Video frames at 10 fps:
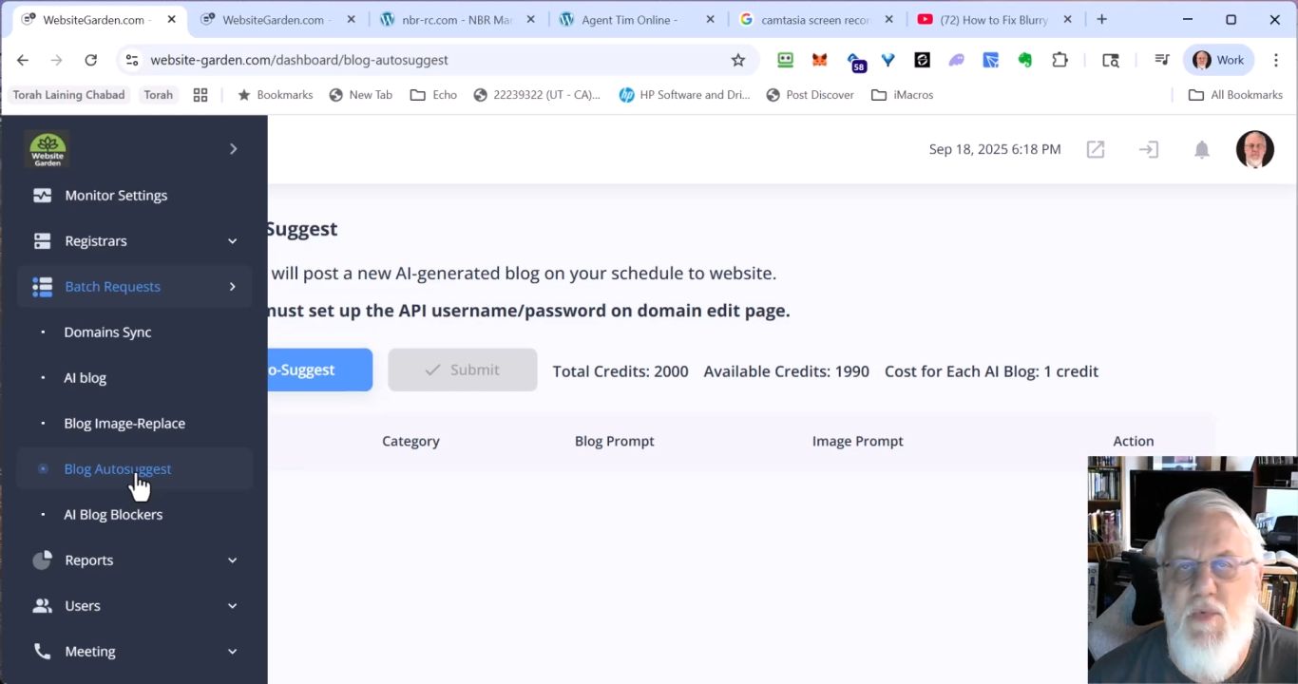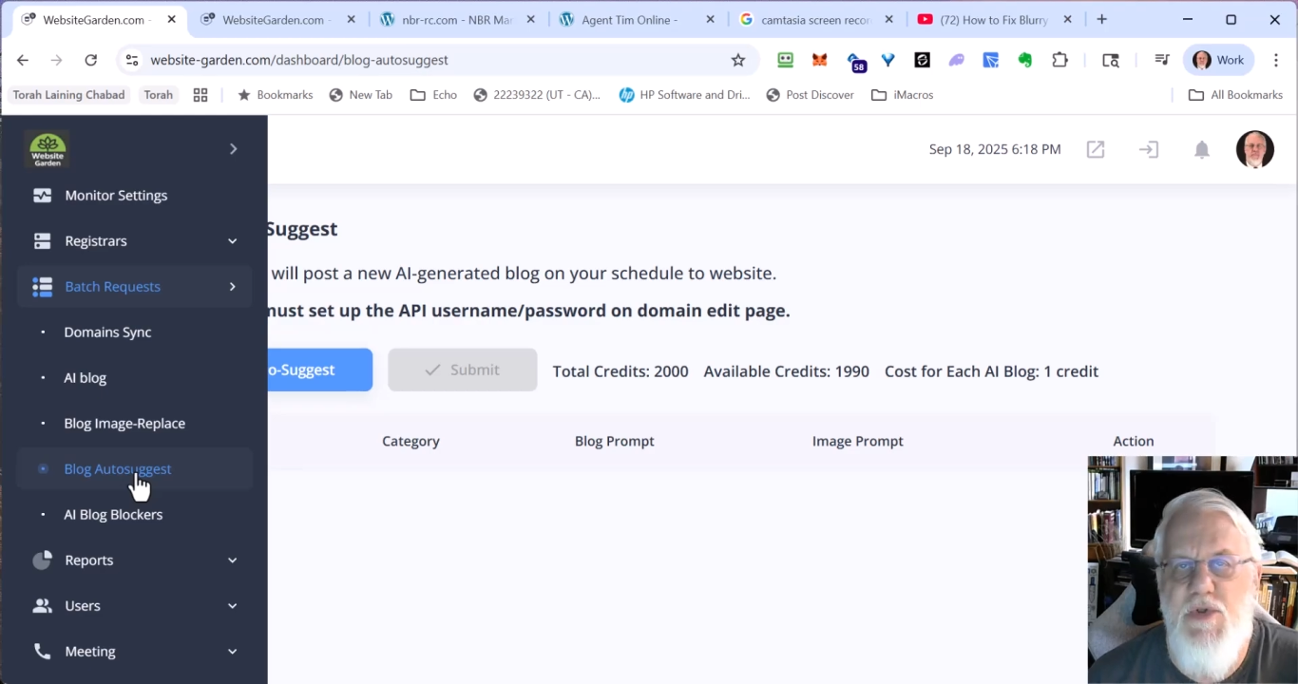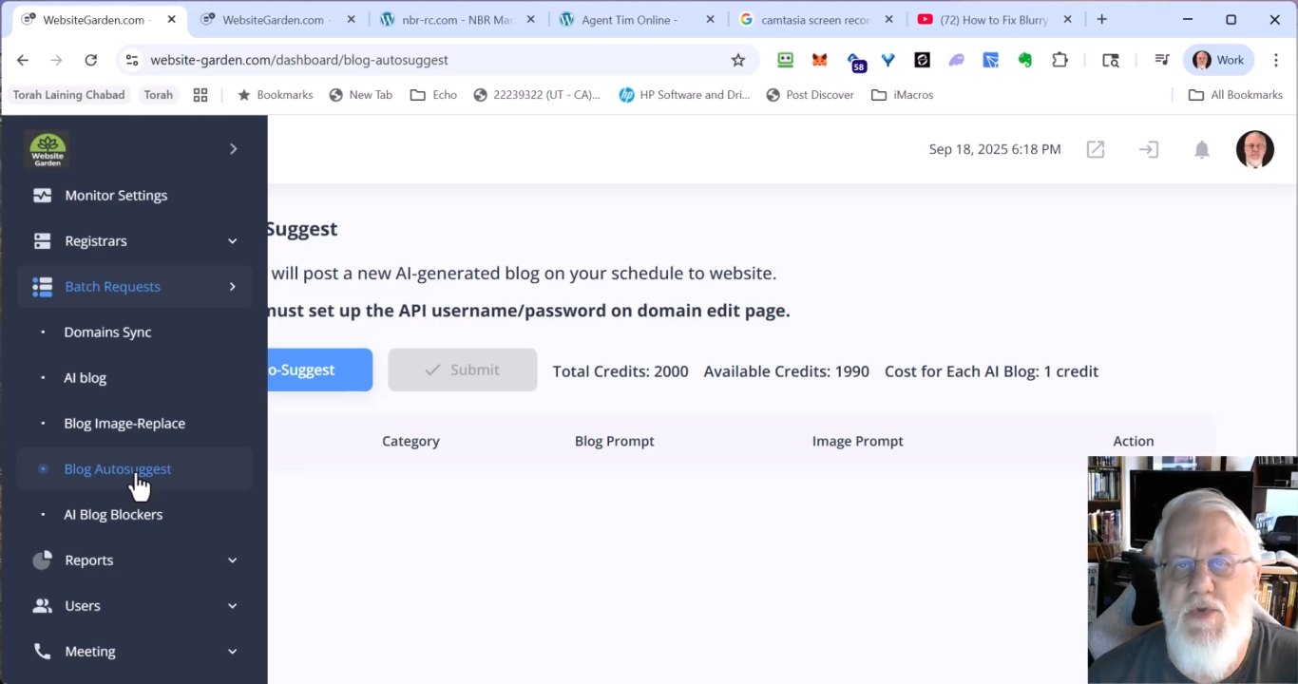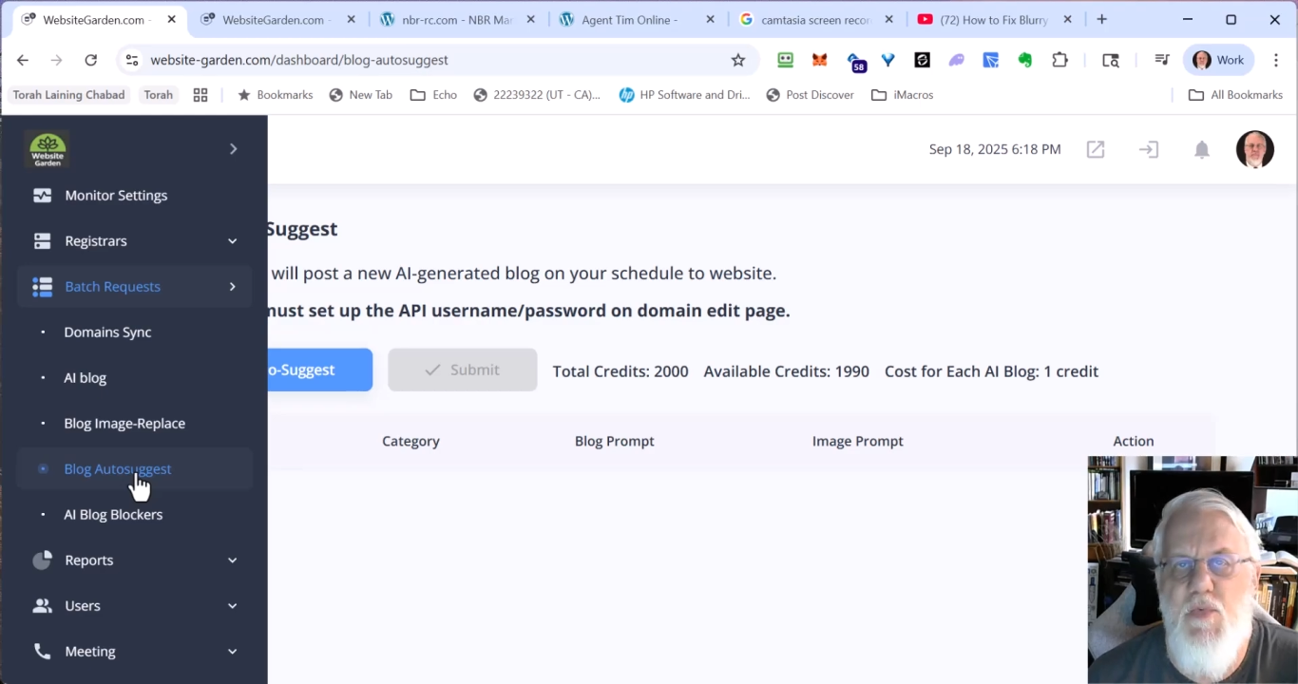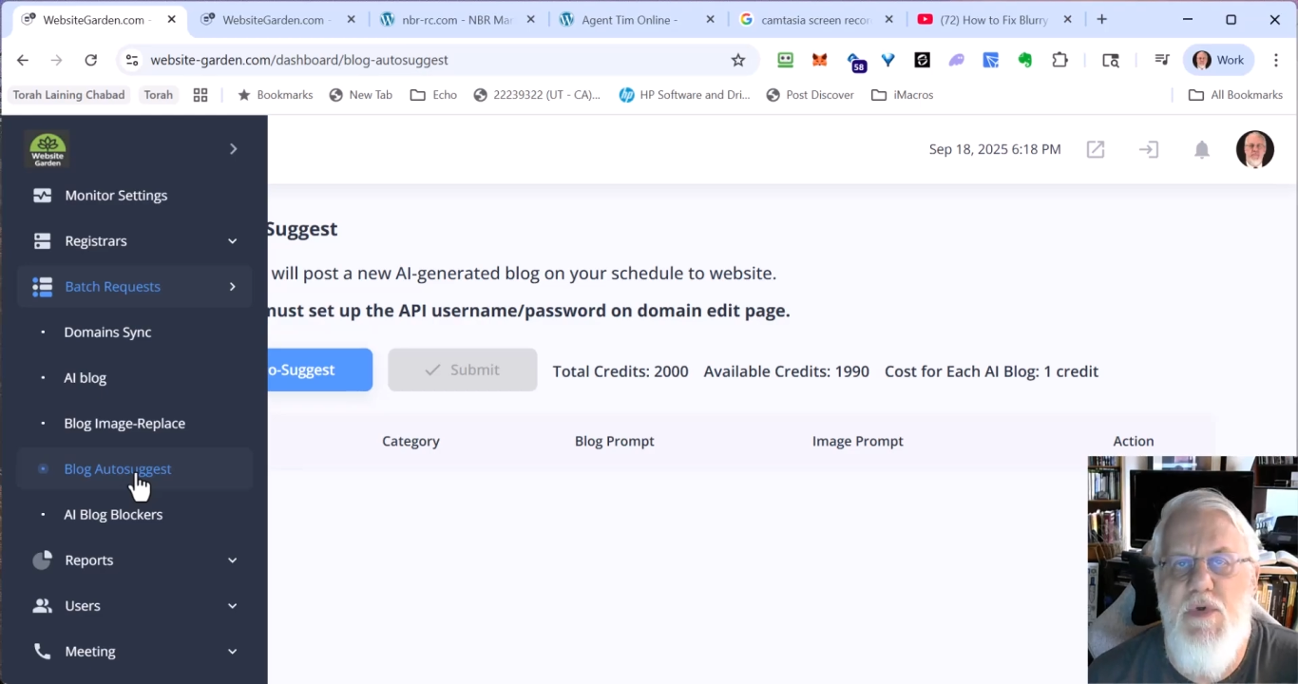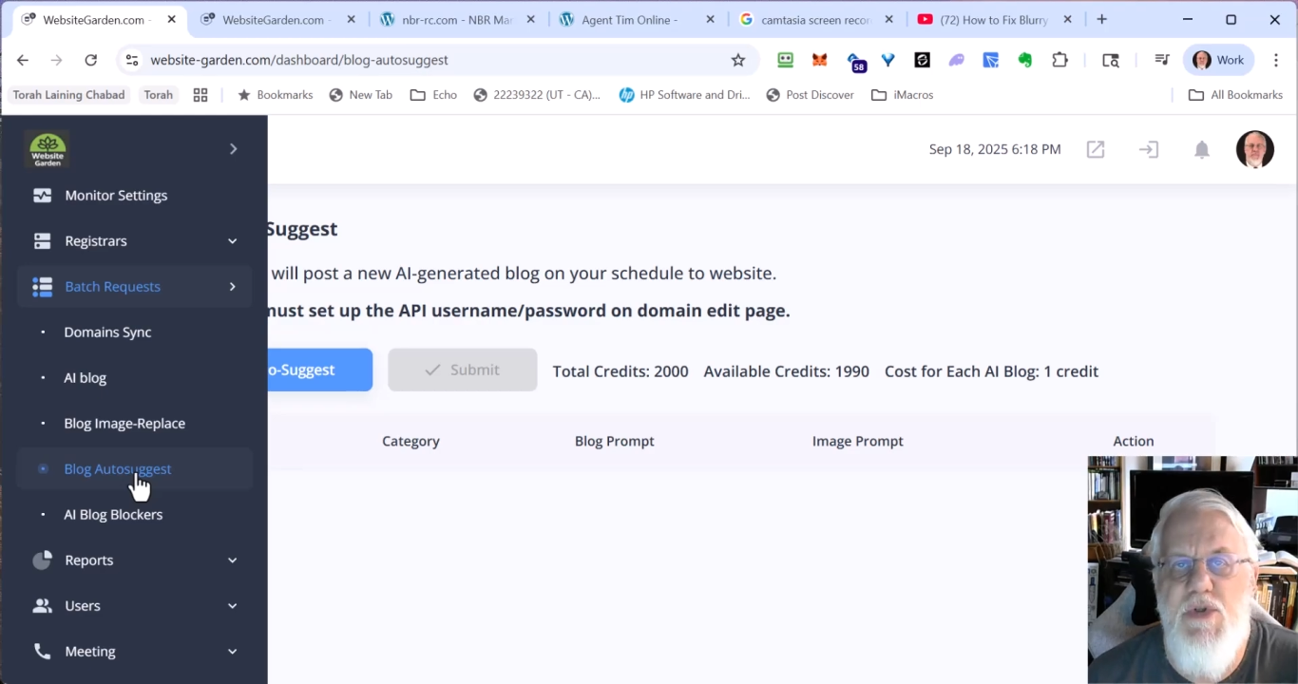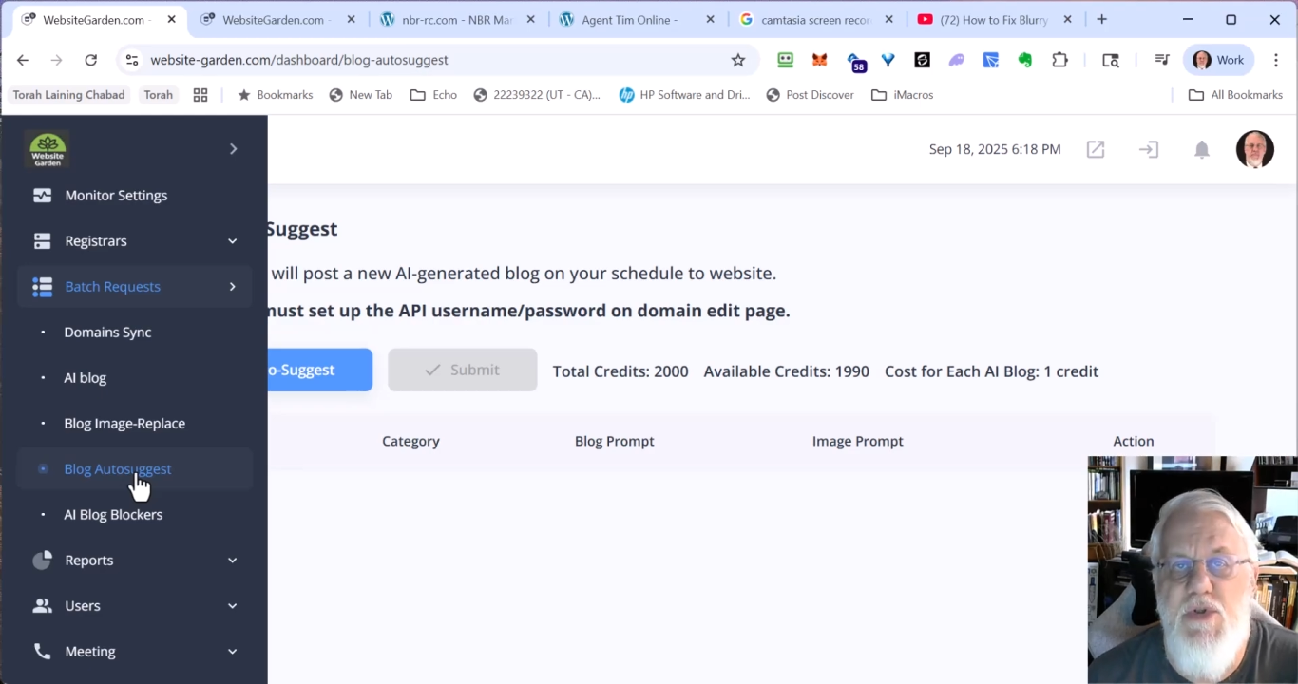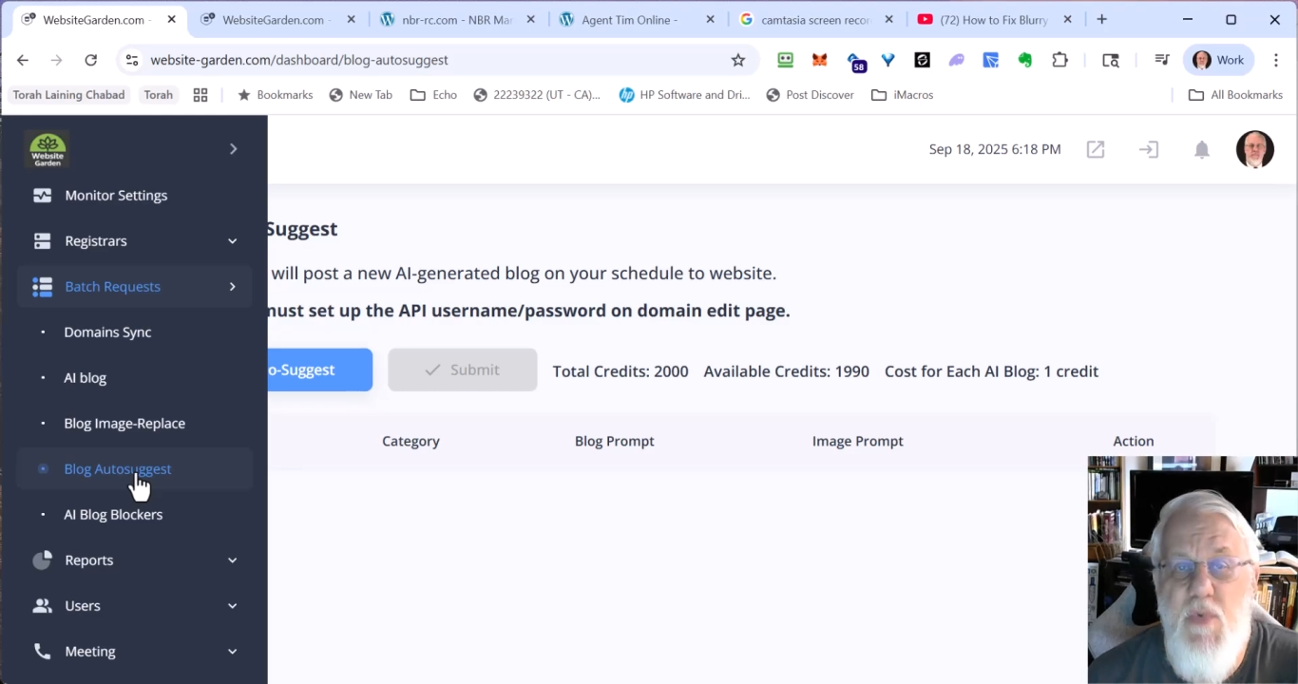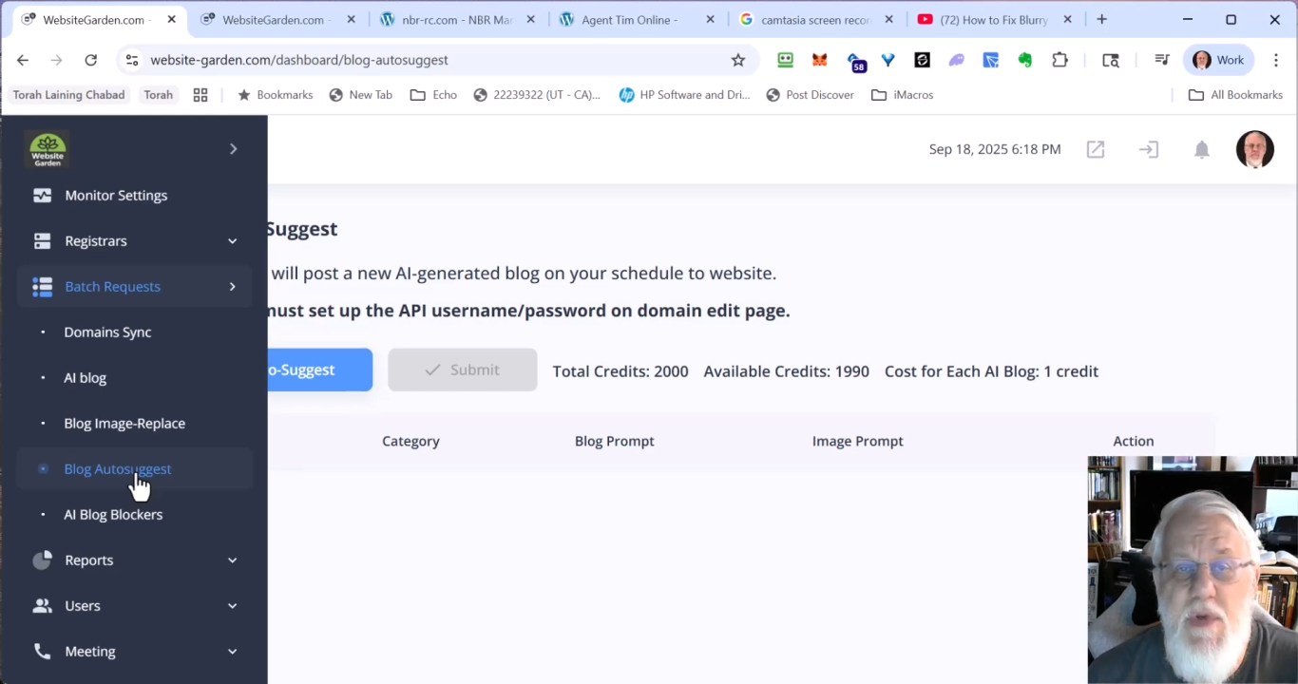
which is